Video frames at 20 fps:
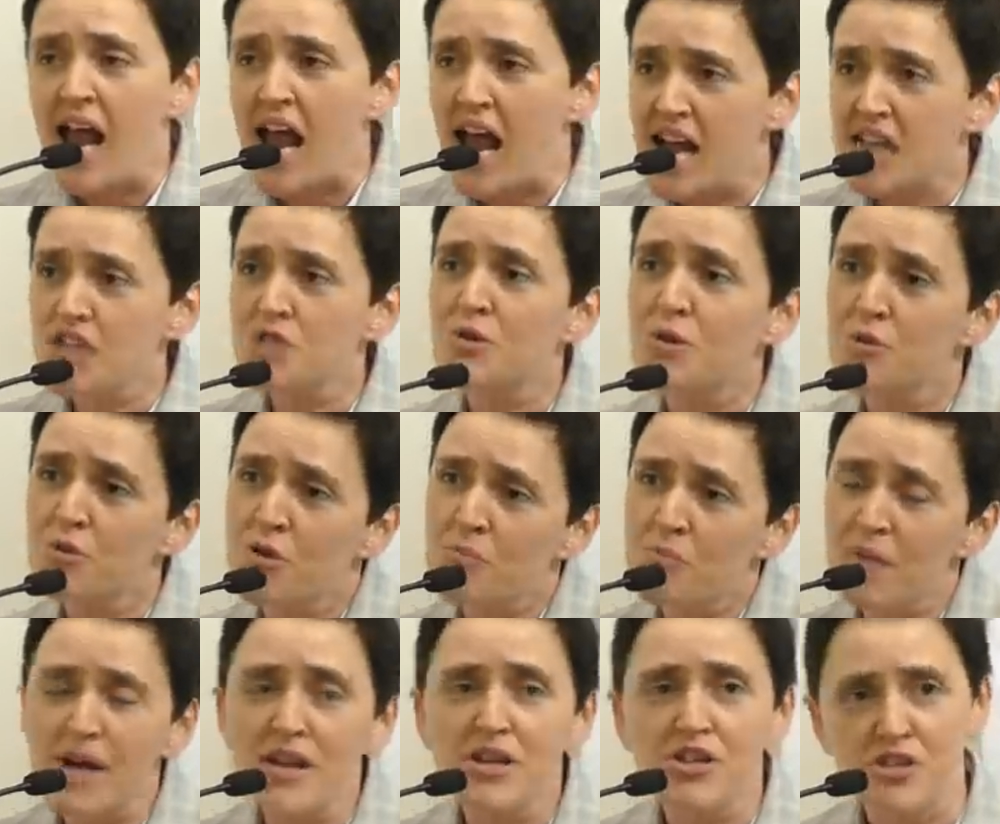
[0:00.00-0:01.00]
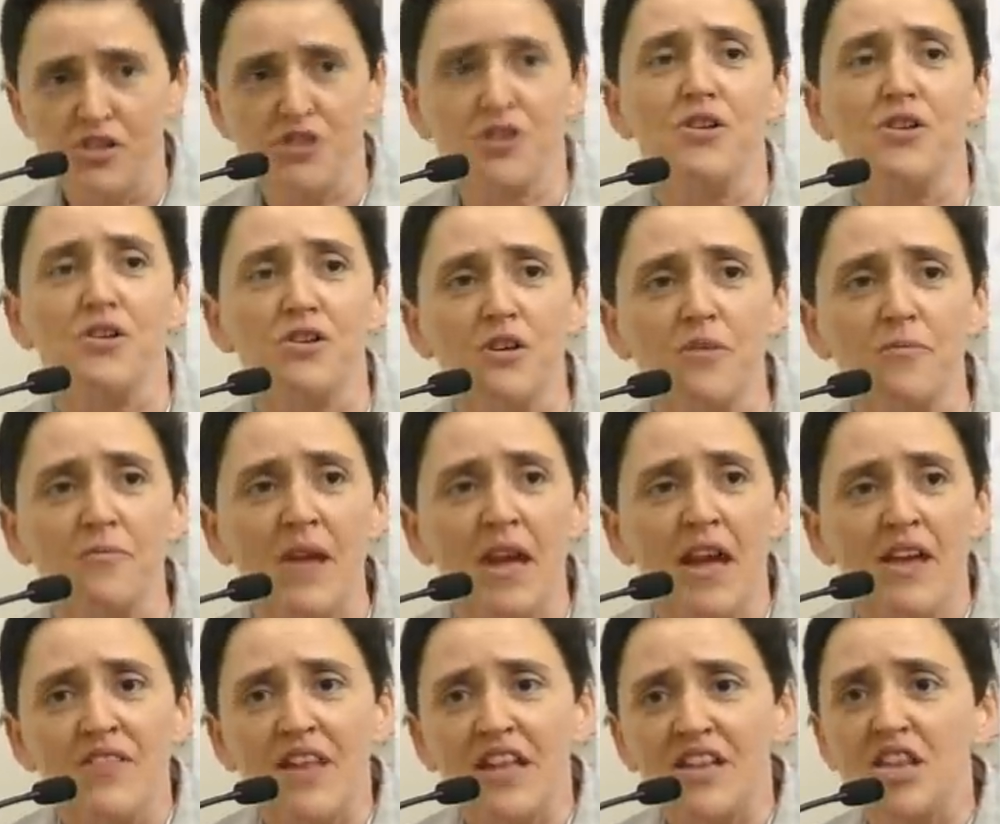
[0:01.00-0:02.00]
and we will make sure
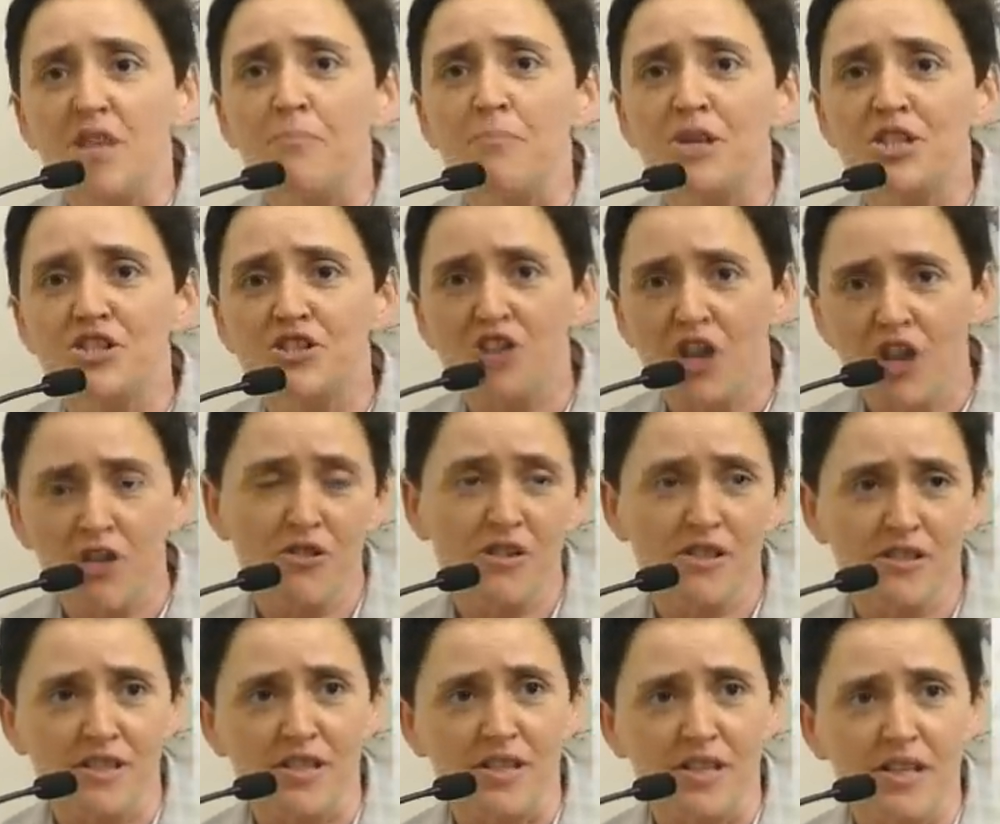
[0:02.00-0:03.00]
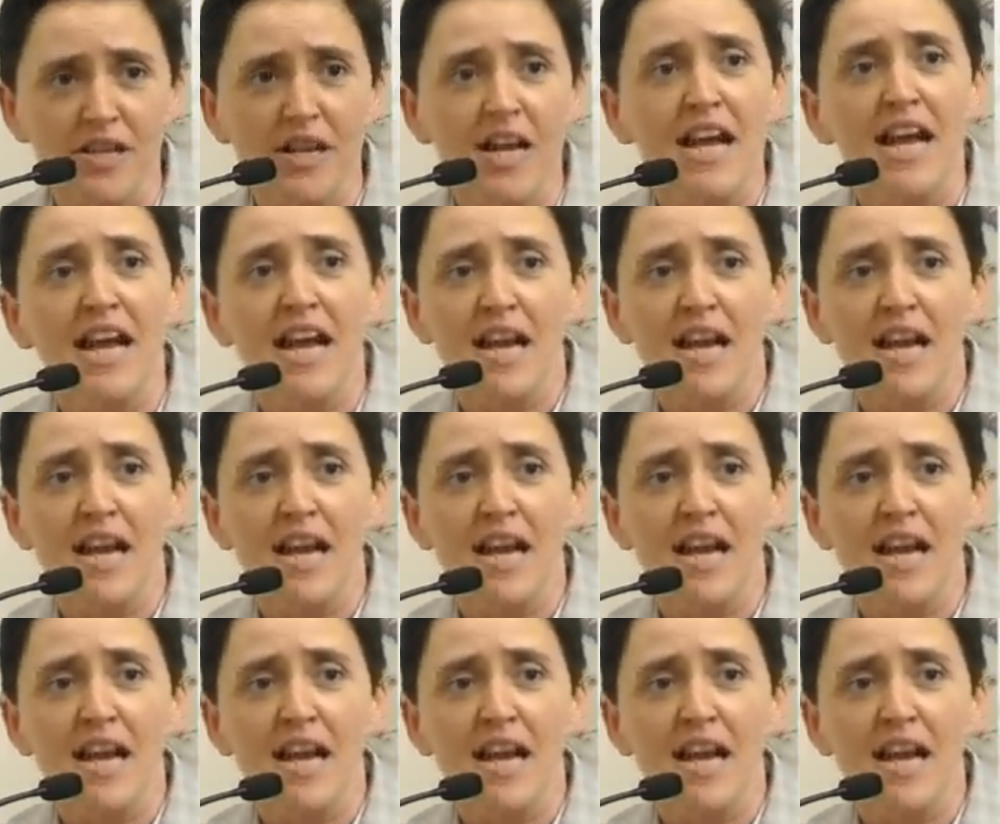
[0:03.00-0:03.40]
that the majority